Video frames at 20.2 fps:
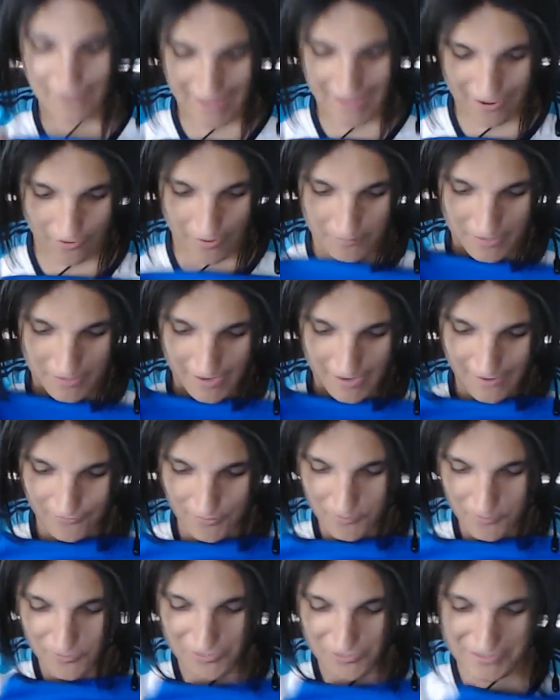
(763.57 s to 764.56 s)
now. I'm going to have
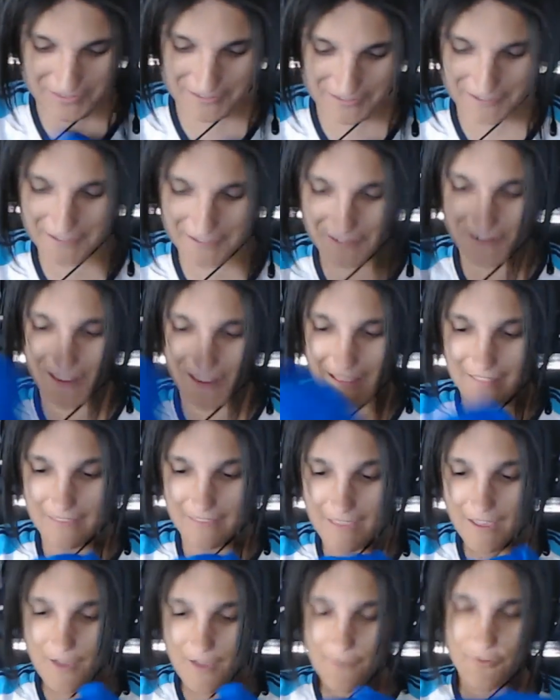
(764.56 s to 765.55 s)
to put this on. I,
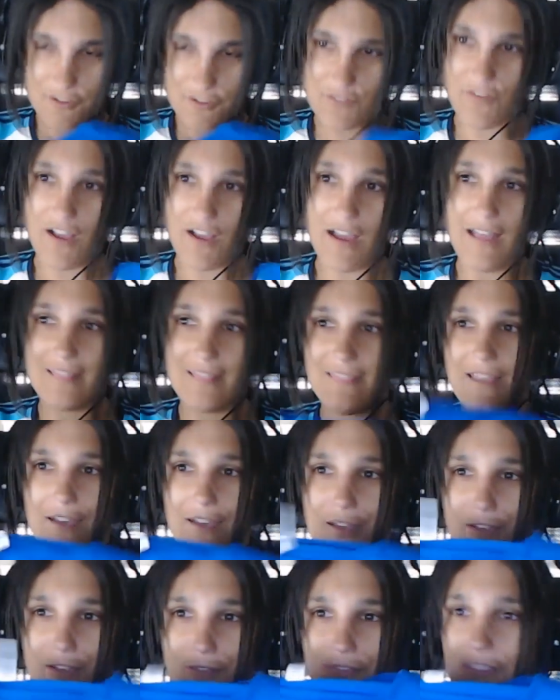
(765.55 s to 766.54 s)
first of all, I
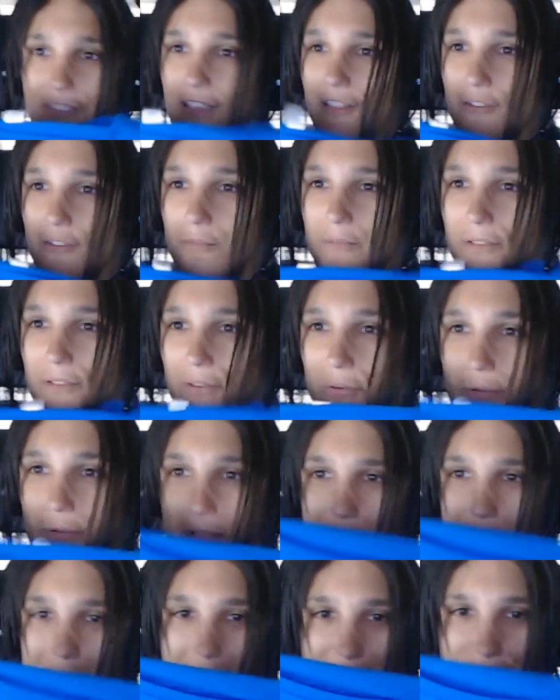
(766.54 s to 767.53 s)
love the color blue,
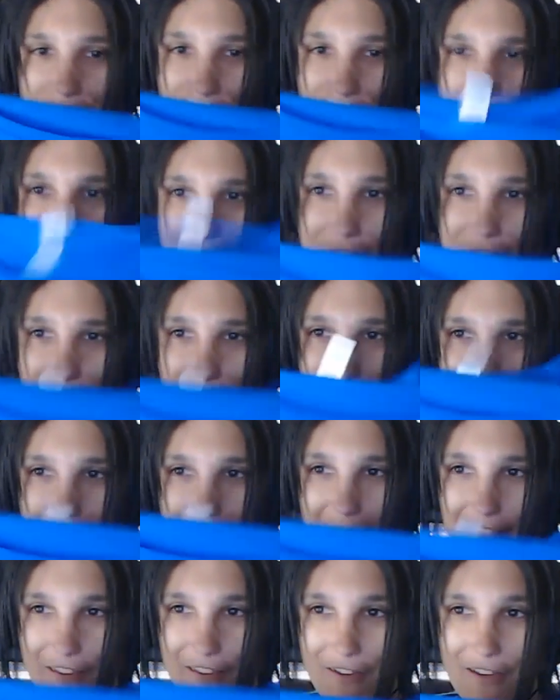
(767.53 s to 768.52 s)
my favorite
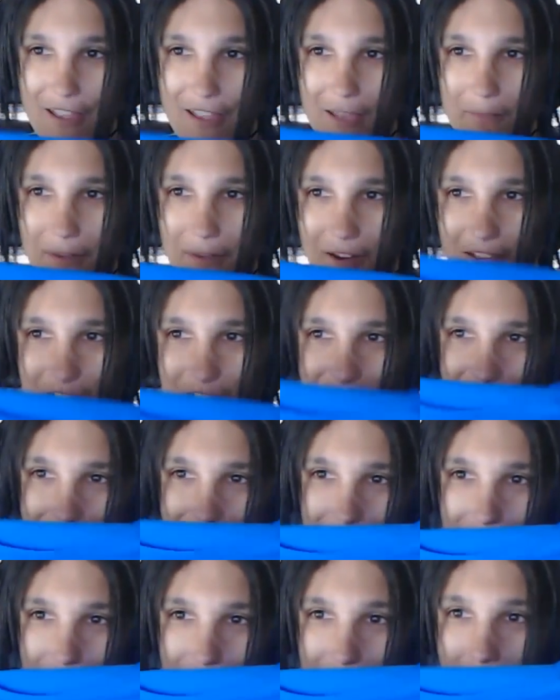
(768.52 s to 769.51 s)
color. But
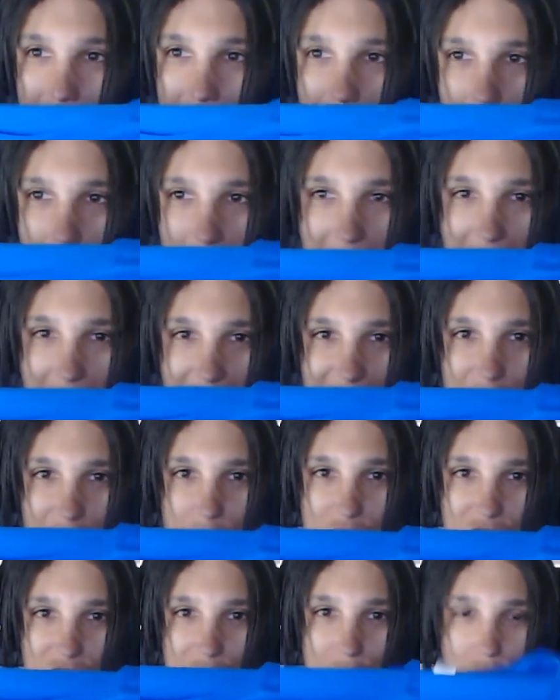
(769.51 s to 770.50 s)
also, I mean, I
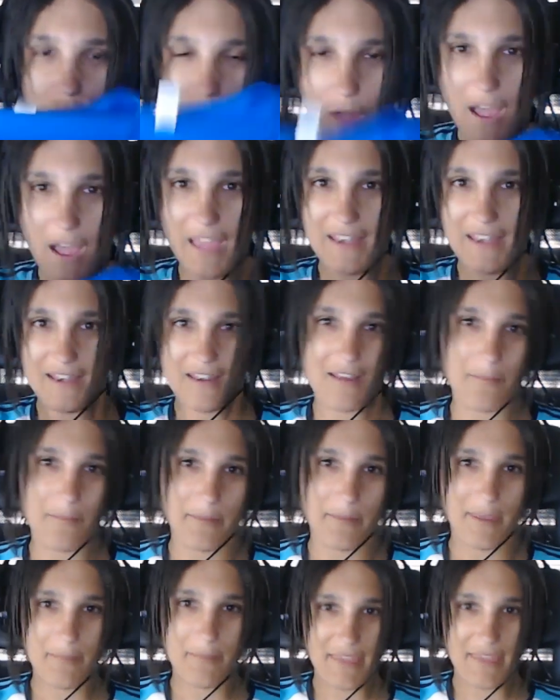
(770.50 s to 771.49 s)
used to run a
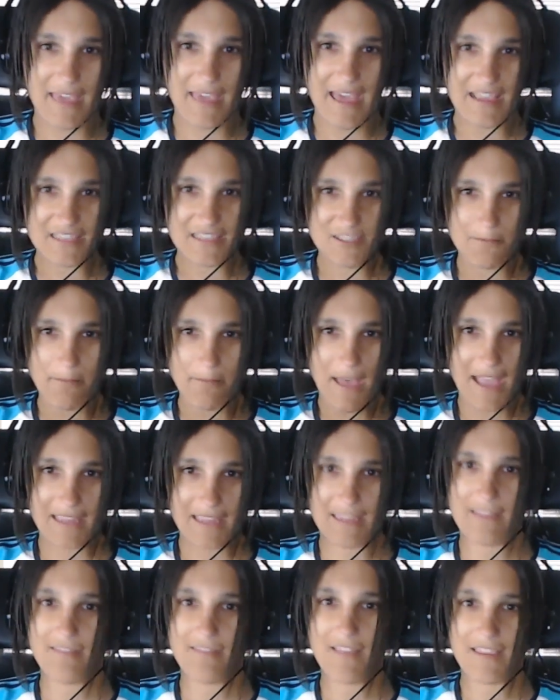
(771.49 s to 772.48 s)
BBS
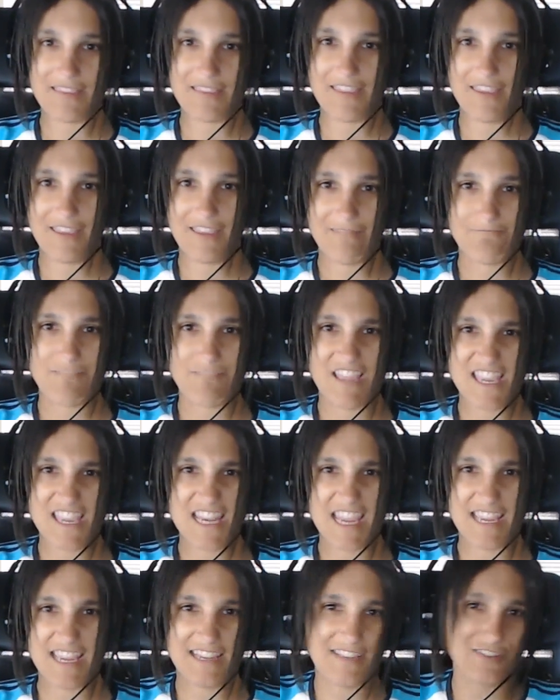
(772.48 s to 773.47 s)
back in like the late
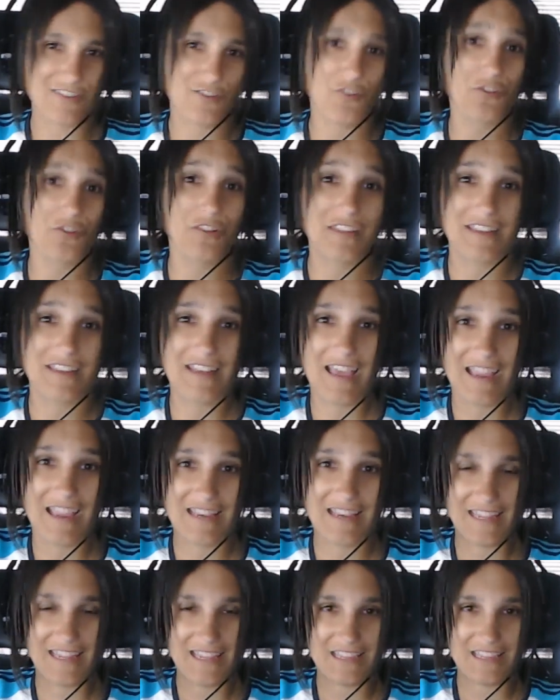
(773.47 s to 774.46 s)
80s, early
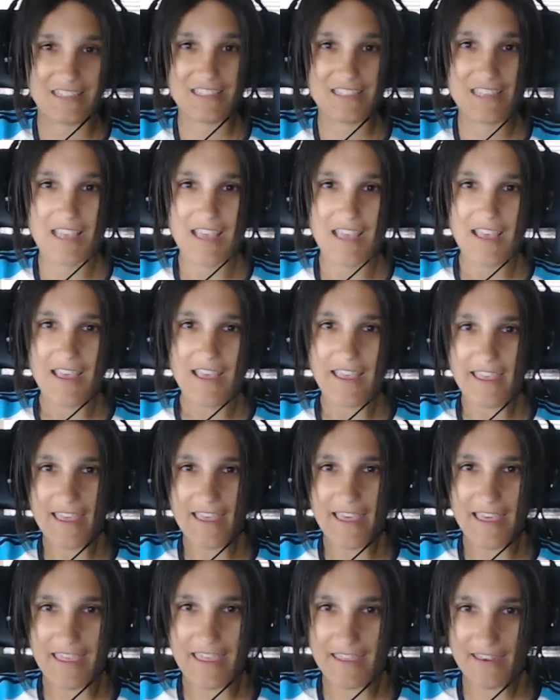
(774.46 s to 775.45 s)
90s.
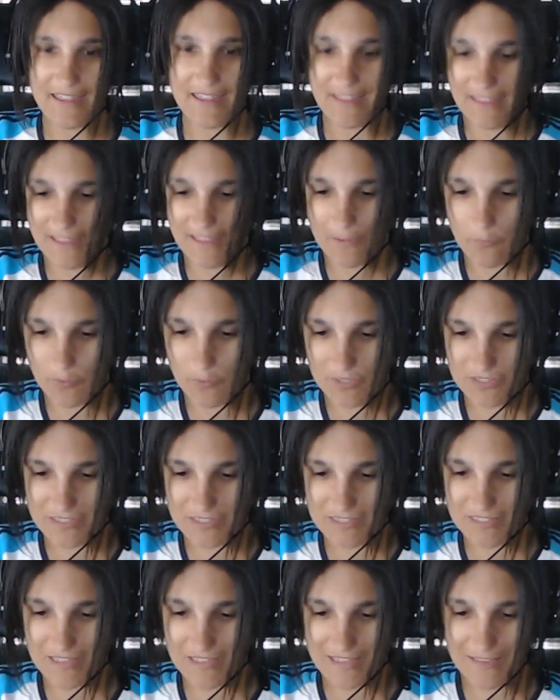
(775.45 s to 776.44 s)
And it
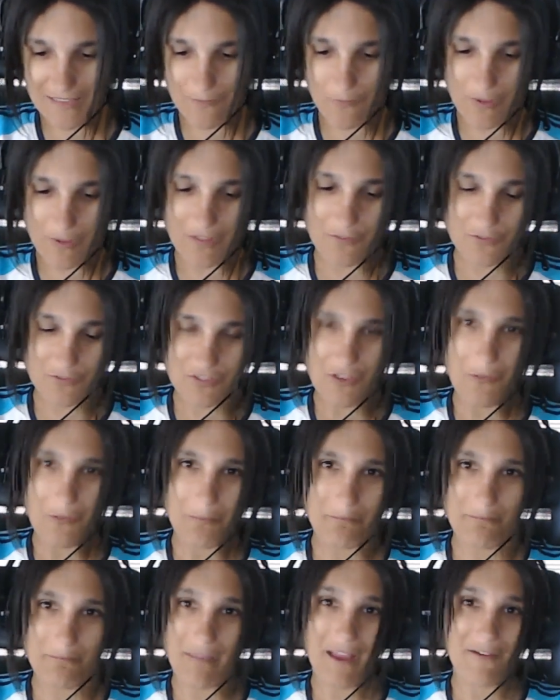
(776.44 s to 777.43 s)
was like, well, it was
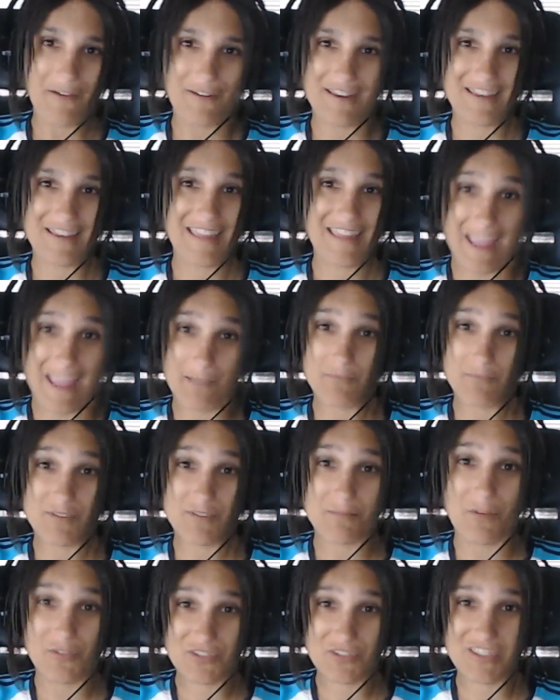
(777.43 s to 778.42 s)
all pirated
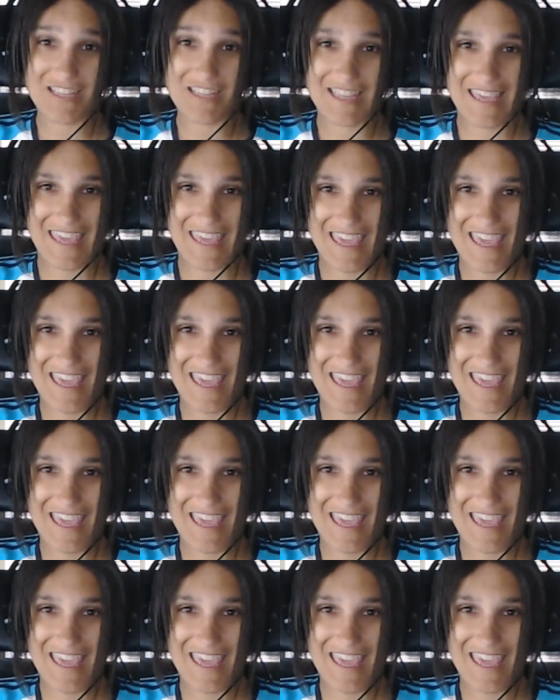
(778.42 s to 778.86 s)
games mostly.